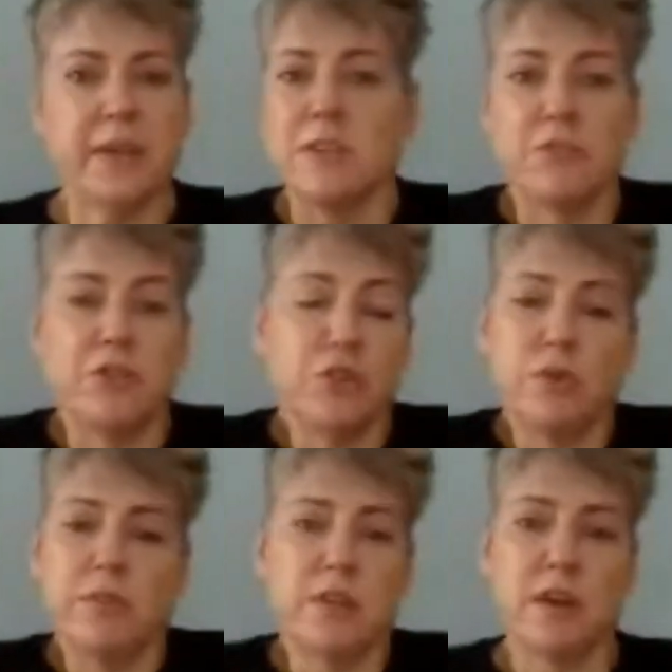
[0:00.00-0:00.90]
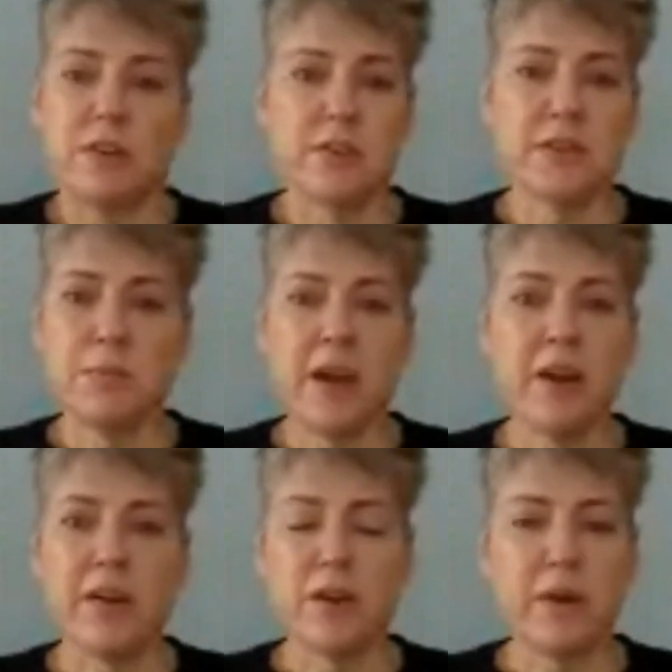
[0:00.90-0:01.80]
because they're just driven to utter
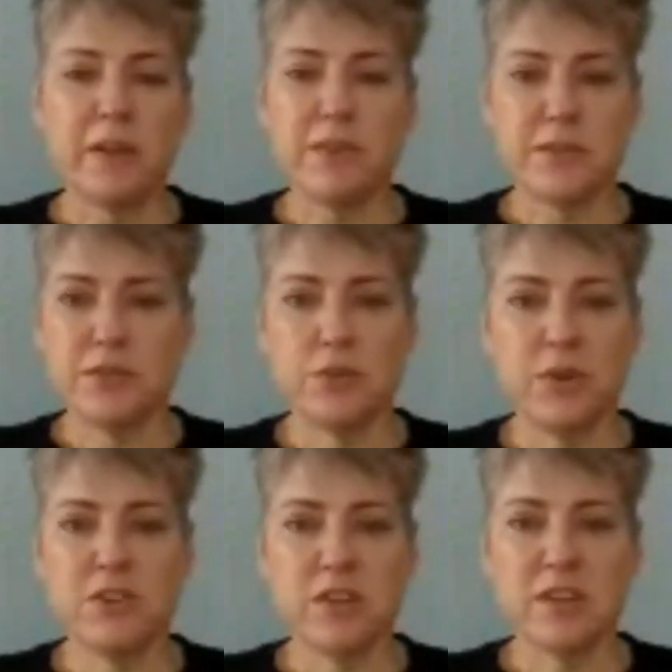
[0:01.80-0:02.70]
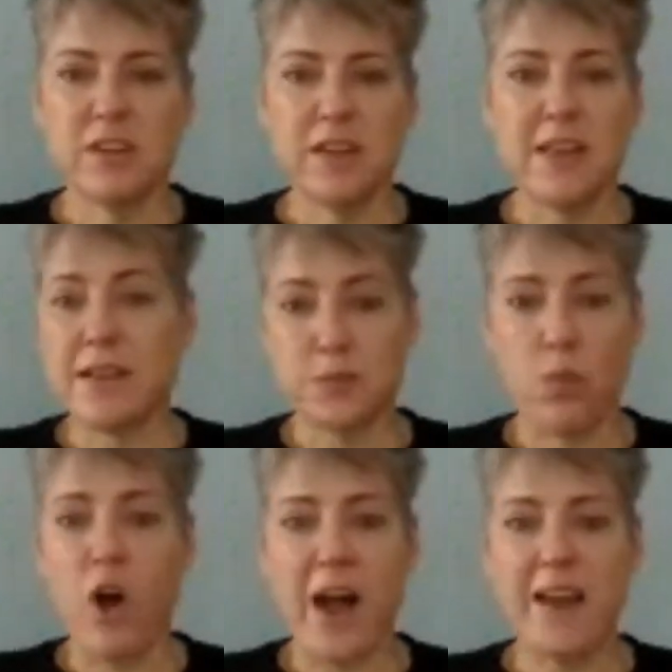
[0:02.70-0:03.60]
despair about their situation and
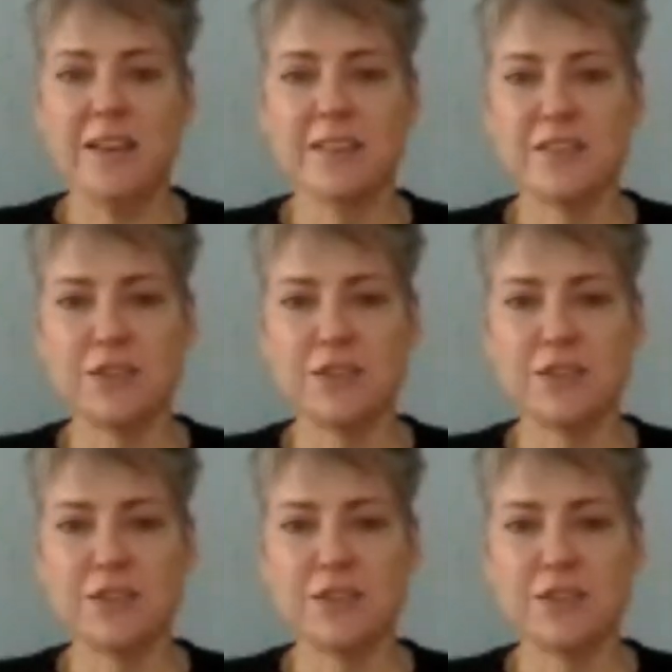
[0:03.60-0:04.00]
that's why.